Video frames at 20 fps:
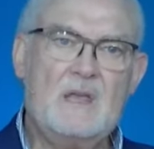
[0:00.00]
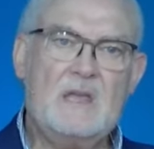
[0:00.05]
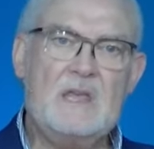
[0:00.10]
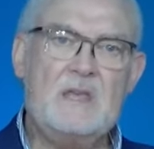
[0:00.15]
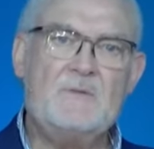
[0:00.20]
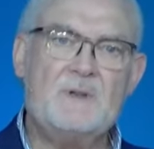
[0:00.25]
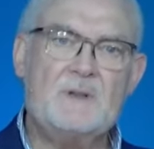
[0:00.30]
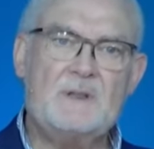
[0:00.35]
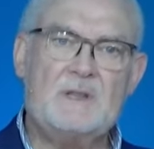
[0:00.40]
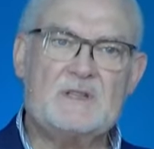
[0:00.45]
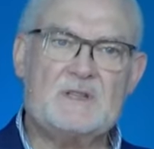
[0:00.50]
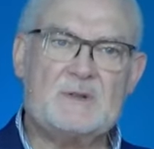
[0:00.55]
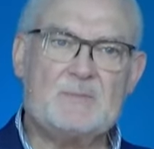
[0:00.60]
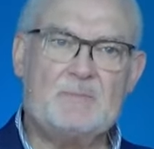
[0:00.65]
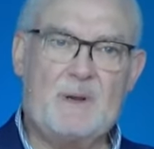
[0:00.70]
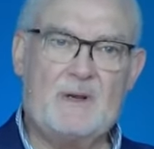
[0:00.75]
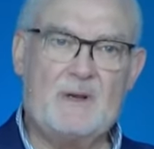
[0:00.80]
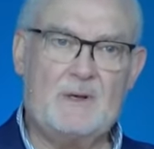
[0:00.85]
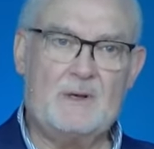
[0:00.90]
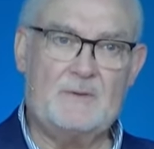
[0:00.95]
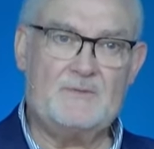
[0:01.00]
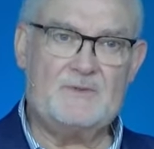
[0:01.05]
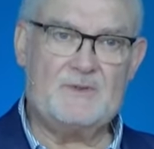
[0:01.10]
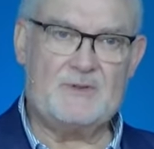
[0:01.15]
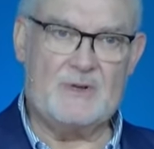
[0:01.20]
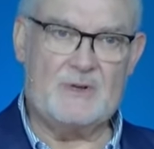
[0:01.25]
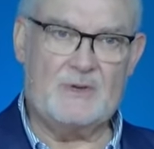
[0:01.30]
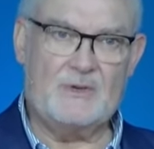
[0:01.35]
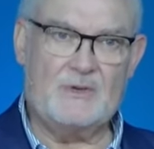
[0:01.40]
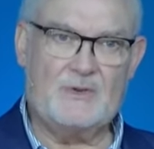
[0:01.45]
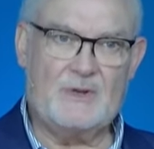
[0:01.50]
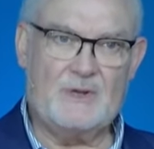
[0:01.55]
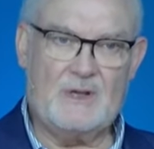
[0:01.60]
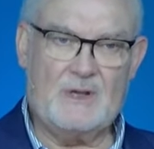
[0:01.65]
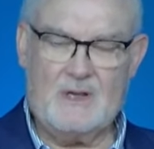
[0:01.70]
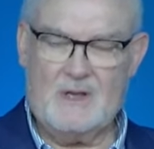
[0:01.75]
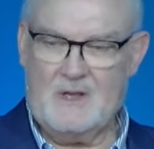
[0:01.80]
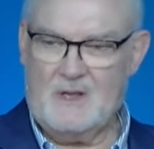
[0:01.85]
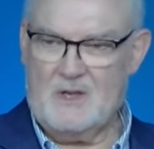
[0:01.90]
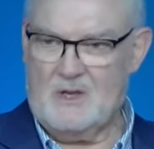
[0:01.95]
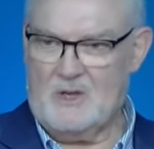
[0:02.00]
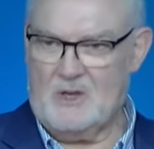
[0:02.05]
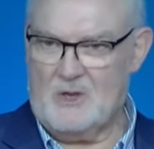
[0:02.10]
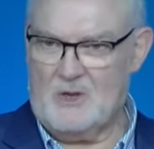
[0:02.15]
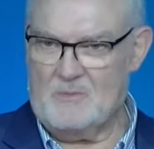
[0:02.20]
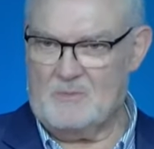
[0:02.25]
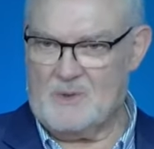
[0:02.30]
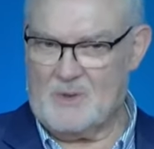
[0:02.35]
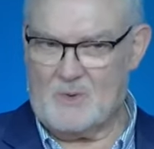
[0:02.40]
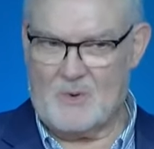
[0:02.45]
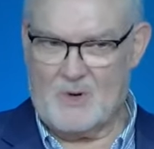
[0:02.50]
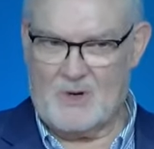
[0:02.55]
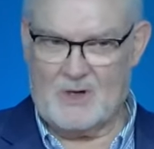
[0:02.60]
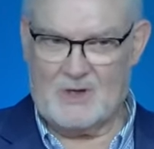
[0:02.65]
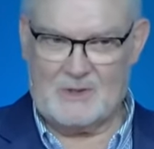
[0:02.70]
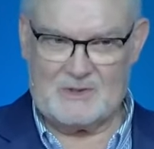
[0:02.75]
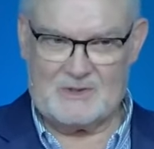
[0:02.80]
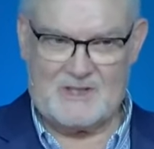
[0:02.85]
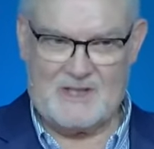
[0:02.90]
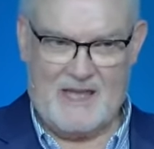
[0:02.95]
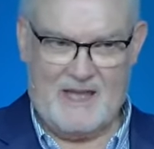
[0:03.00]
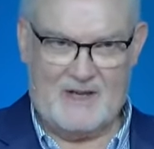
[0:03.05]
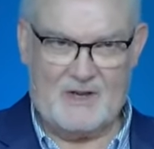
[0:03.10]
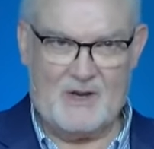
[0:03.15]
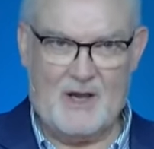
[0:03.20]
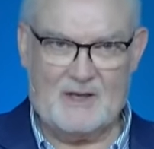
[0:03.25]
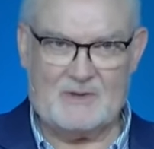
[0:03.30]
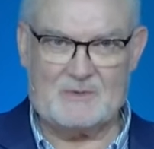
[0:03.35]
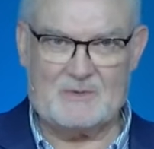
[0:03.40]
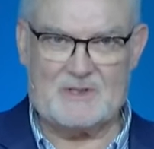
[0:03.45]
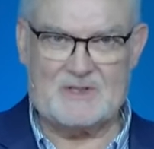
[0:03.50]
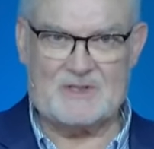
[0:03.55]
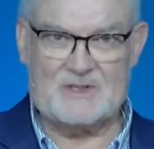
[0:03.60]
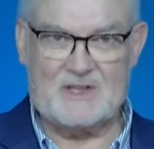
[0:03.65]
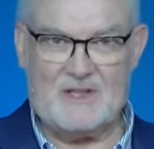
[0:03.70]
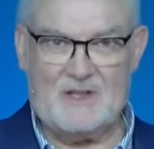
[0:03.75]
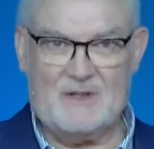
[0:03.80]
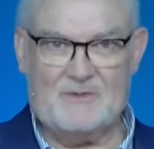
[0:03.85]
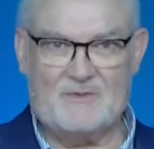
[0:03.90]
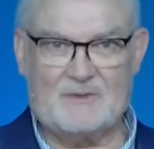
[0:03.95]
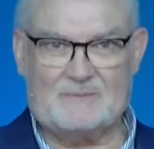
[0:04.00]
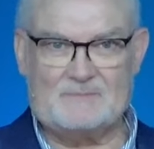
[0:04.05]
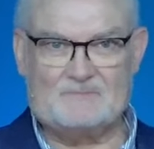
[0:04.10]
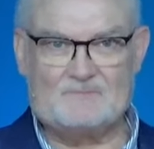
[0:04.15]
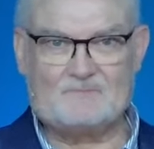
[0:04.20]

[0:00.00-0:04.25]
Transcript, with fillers: even the Spirit of truth, whom the world cannot receive,